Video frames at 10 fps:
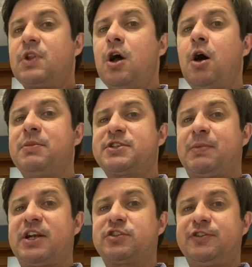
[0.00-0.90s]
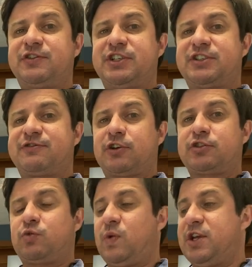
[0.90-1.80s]
especially for this
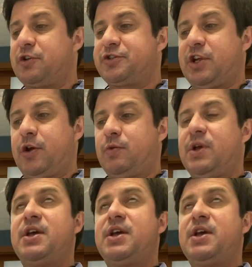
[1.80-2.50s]
first week or so.